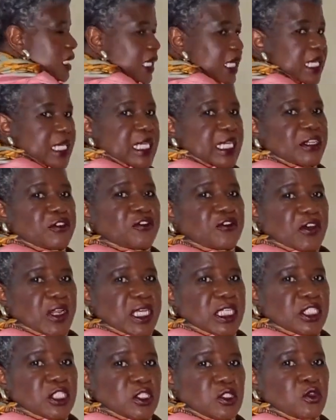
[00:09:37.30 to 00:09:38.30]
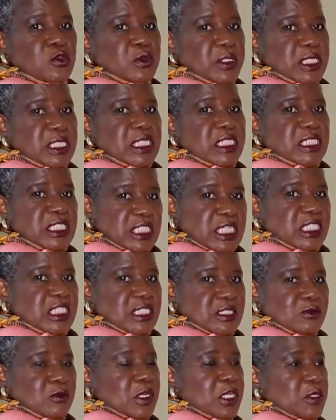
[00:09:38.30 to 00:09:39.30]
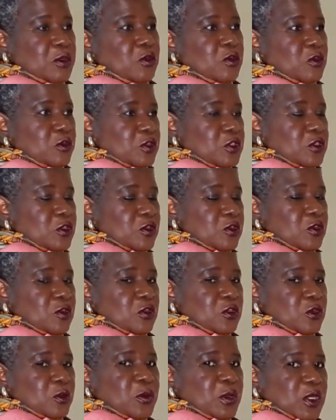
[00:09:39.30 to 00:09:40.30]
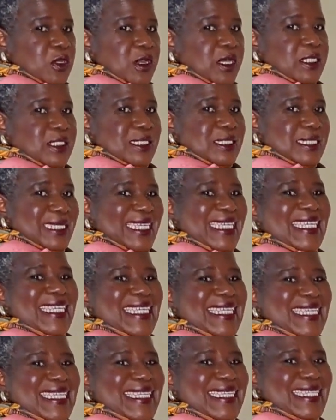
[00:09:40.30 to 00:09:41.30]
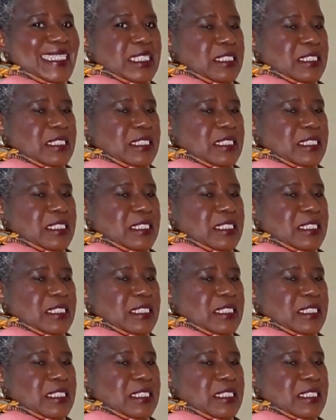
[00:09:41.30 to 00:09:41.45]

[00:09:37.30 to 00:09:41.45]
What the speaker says: And in French, you read it just the way you pronounce the E.